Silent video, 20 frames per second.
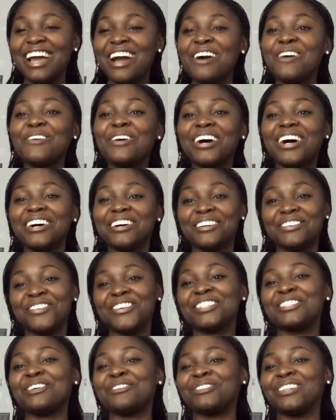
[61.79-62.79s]
well,
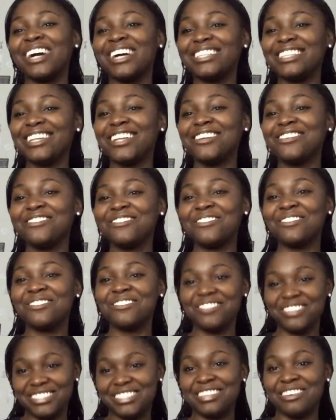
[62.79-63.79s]
first of all, I
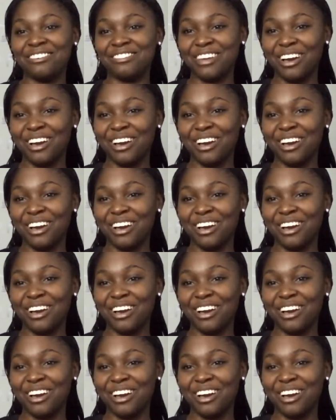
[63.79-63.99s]
didn't receive